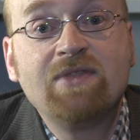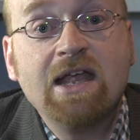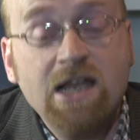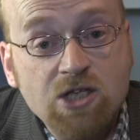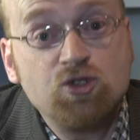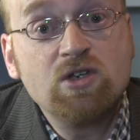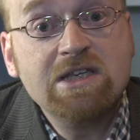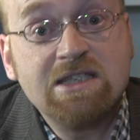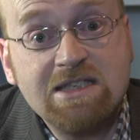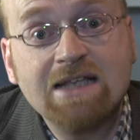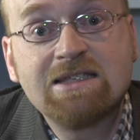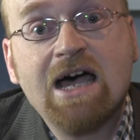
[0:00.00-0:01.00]
They literally
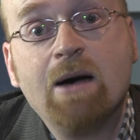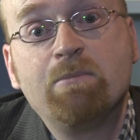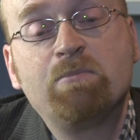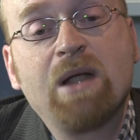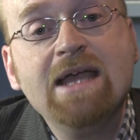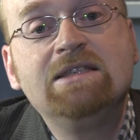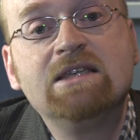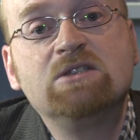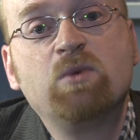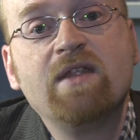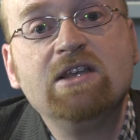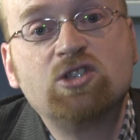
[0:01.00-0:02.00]
set up
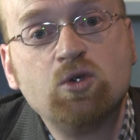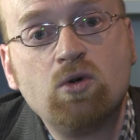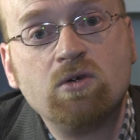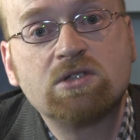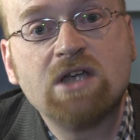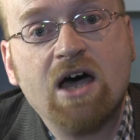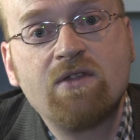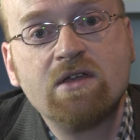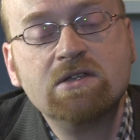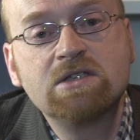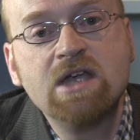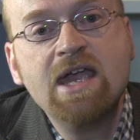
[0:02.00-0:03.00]
places where they taught
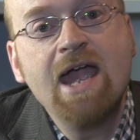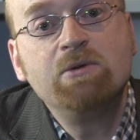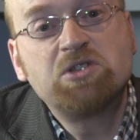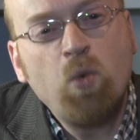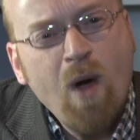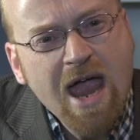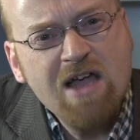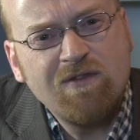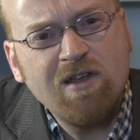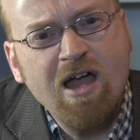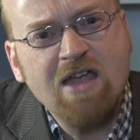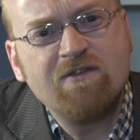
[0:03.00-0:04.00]
others. It was a way
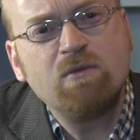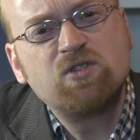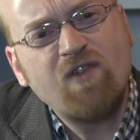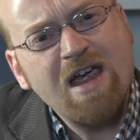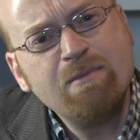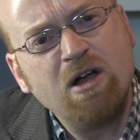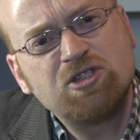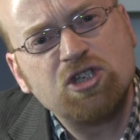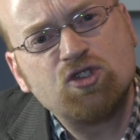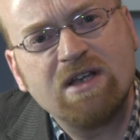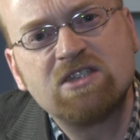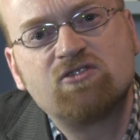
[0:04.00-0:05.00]
of life. It was very much a
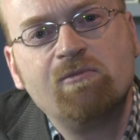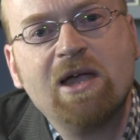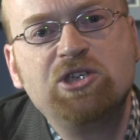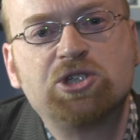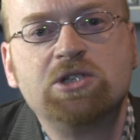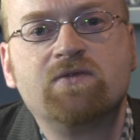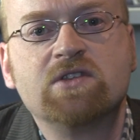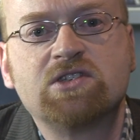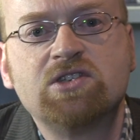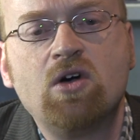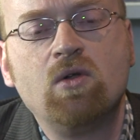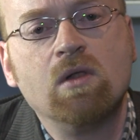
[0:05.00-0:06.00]
transformation of the
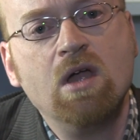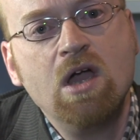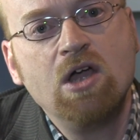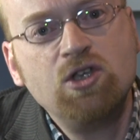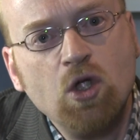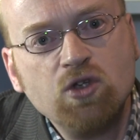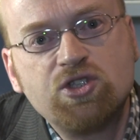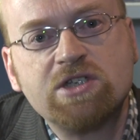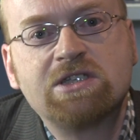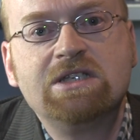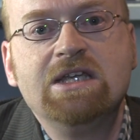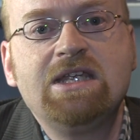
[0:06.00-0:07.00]
soul, not
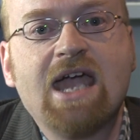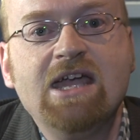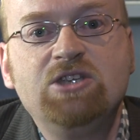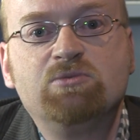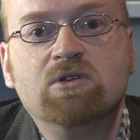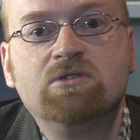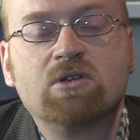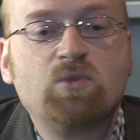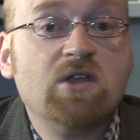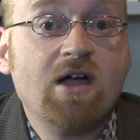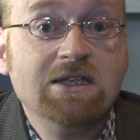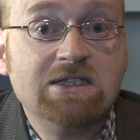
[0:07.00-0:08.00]
just an engagement
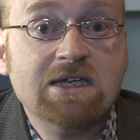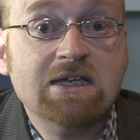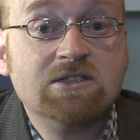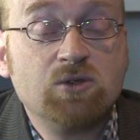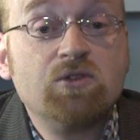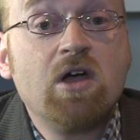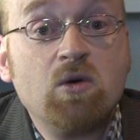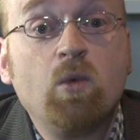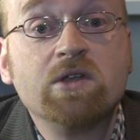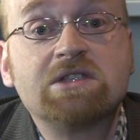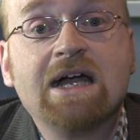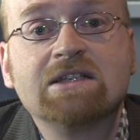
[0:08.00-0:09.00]
with ideas, although it
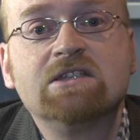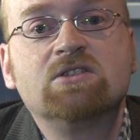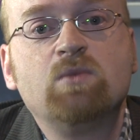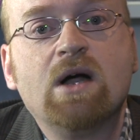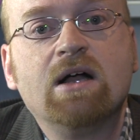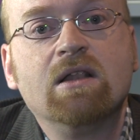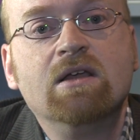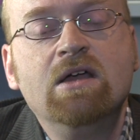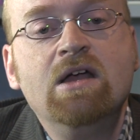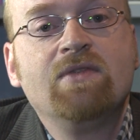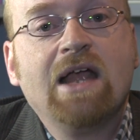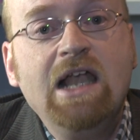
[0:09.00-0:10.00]
was that as well.
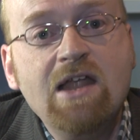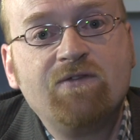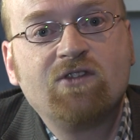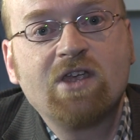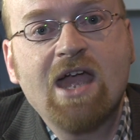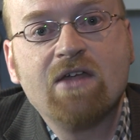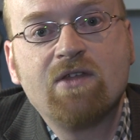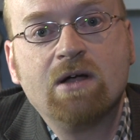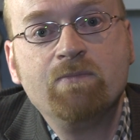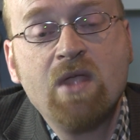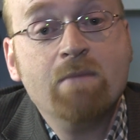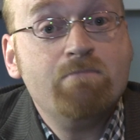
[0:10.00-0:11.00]
They lived
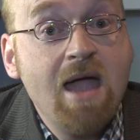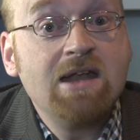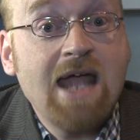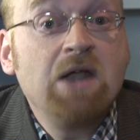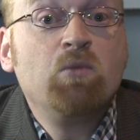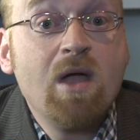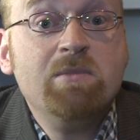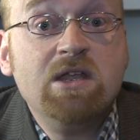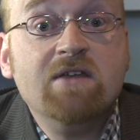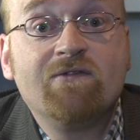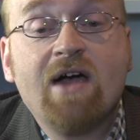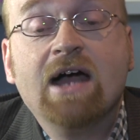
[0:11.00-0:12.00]
together, men and
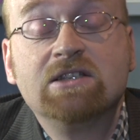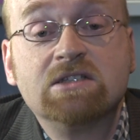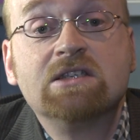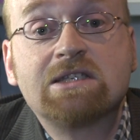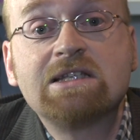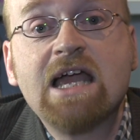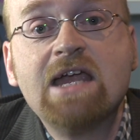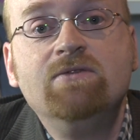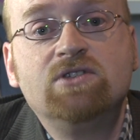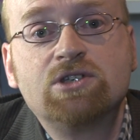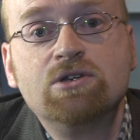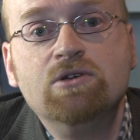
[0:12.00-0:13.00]
women, in fact, and
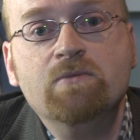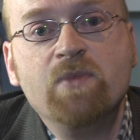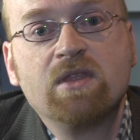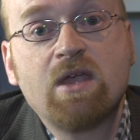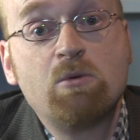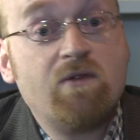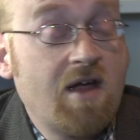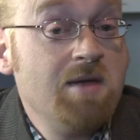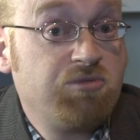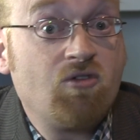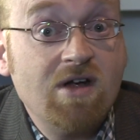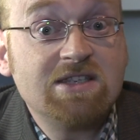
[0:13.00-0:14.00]
slaves too. They were
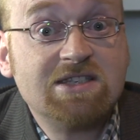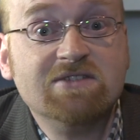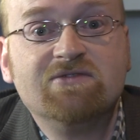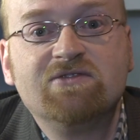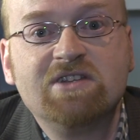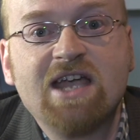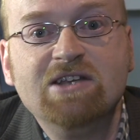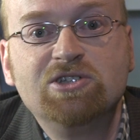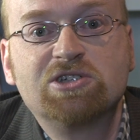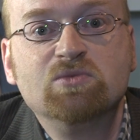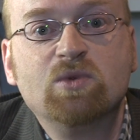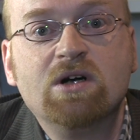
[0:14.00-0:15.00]
very progressive for the
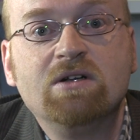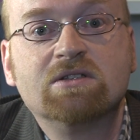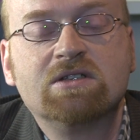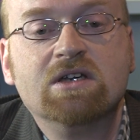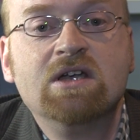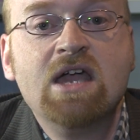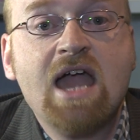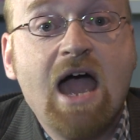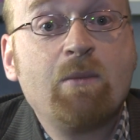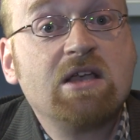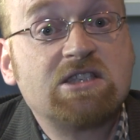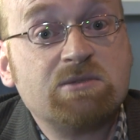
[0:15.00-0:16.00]
ancient world.
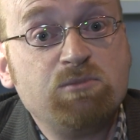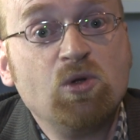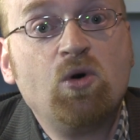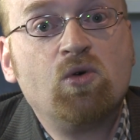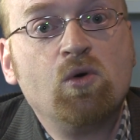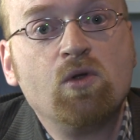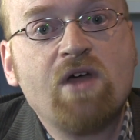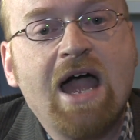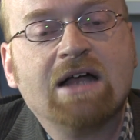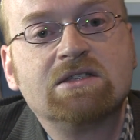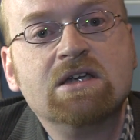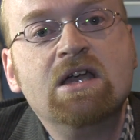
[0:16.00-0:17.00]
And we explore all
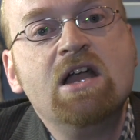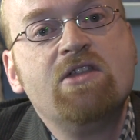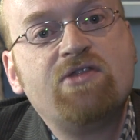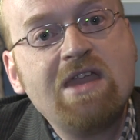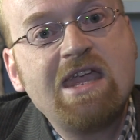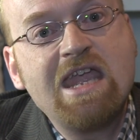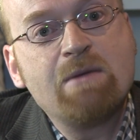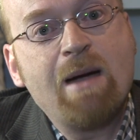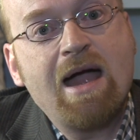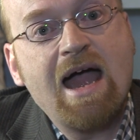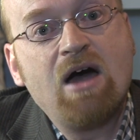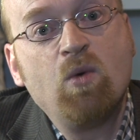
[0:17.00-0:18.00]
that, thinking
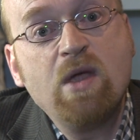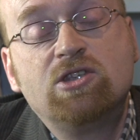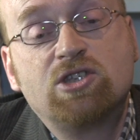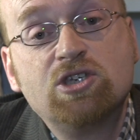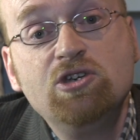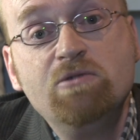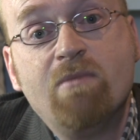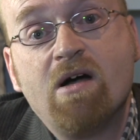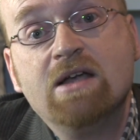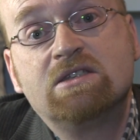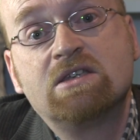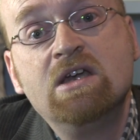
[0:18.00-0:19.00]
about how too
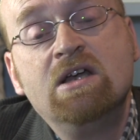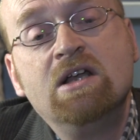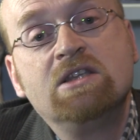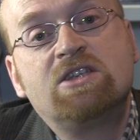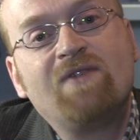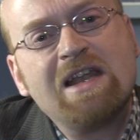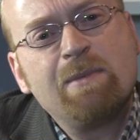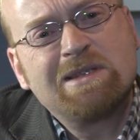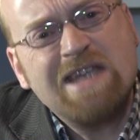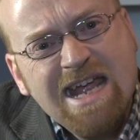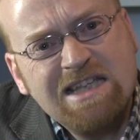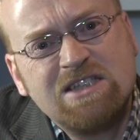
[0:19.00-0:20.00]
might develop a
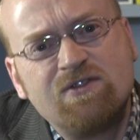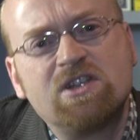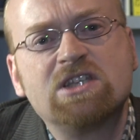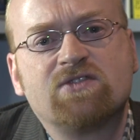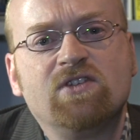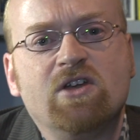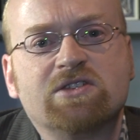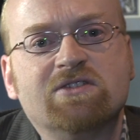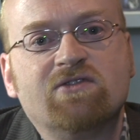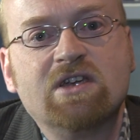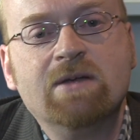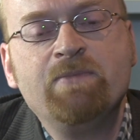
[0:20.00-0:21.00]
taste for this
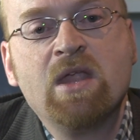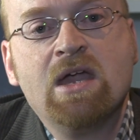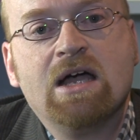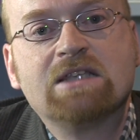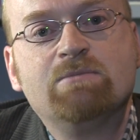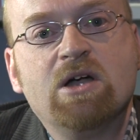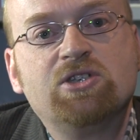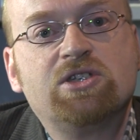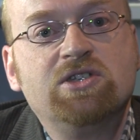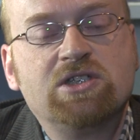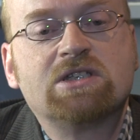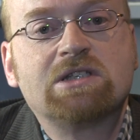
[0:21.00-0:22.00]
philosophy as much
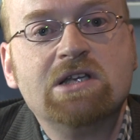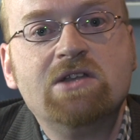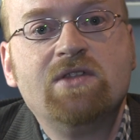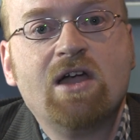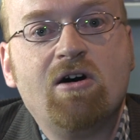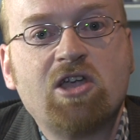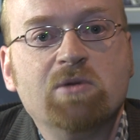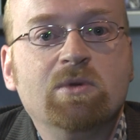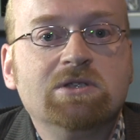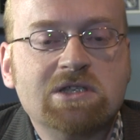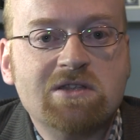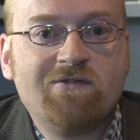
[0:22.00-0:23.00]
as just learn the
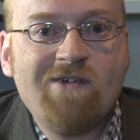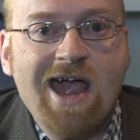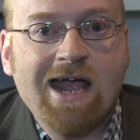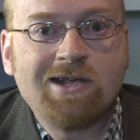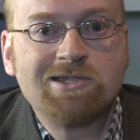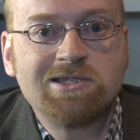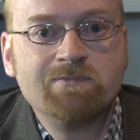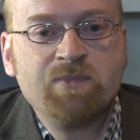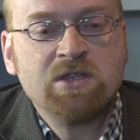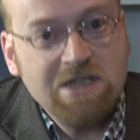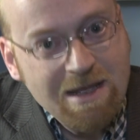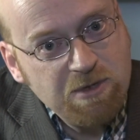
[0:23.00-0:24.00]
arguments and the facts.
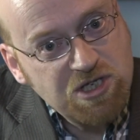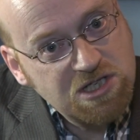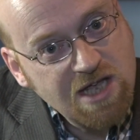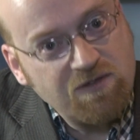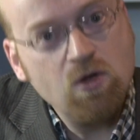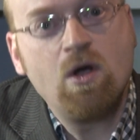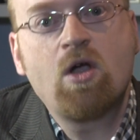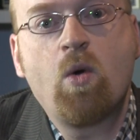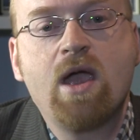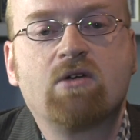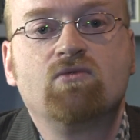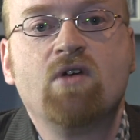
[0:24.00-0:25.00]
So let me just give you a
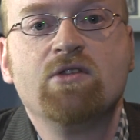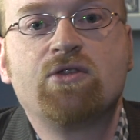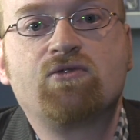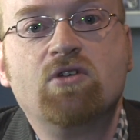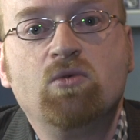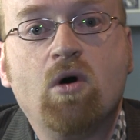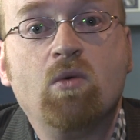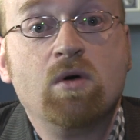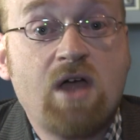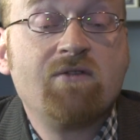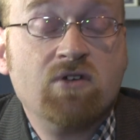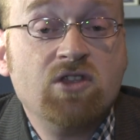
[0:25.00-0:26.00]
quick run through what
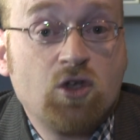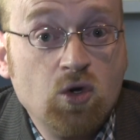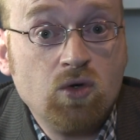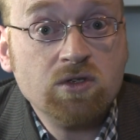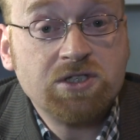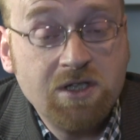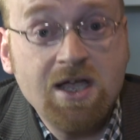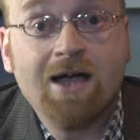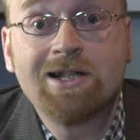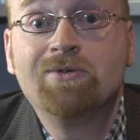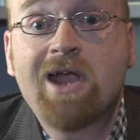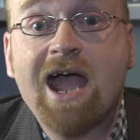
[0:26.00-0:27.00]
we'll cover in the course at the
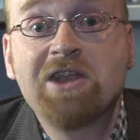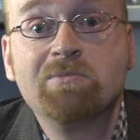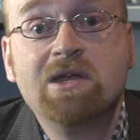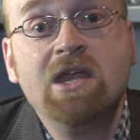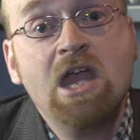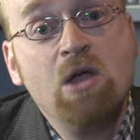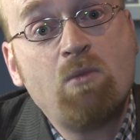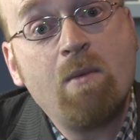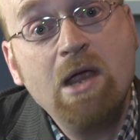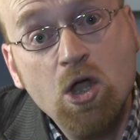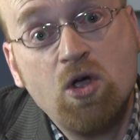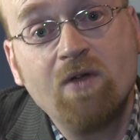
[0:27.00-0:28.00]
Idler Academy when
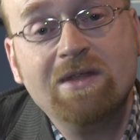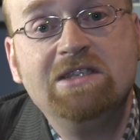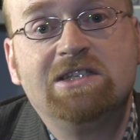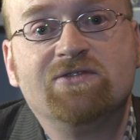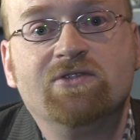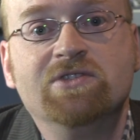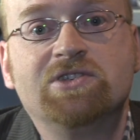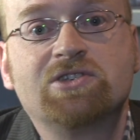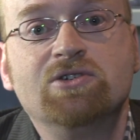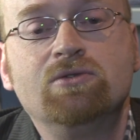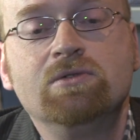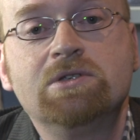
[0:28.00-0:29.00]
we look at these different
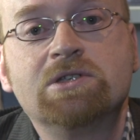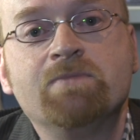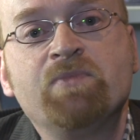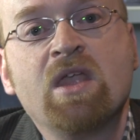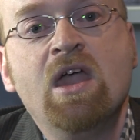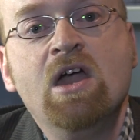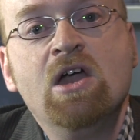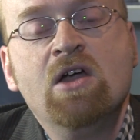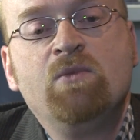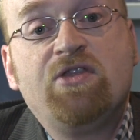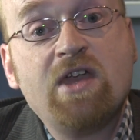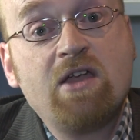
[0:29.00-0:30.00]
schools
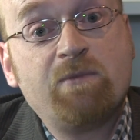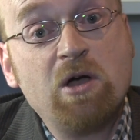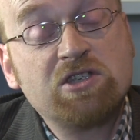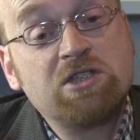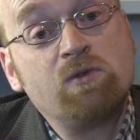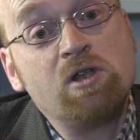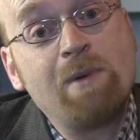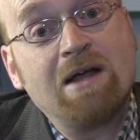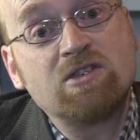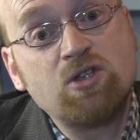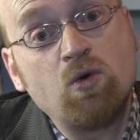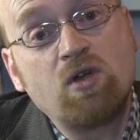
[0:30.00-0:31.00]
we think first of all
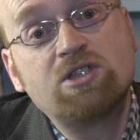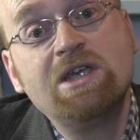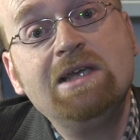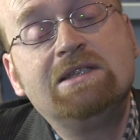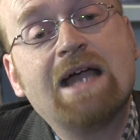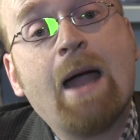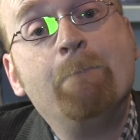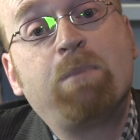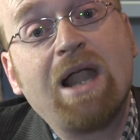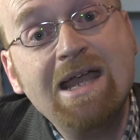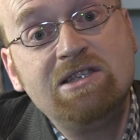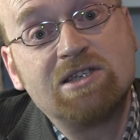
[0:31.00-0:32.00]
about Socrates and
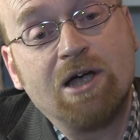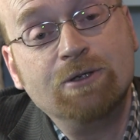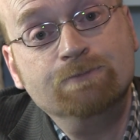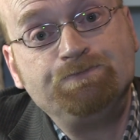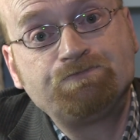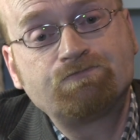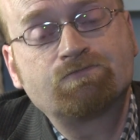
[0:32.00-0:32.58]
Plato.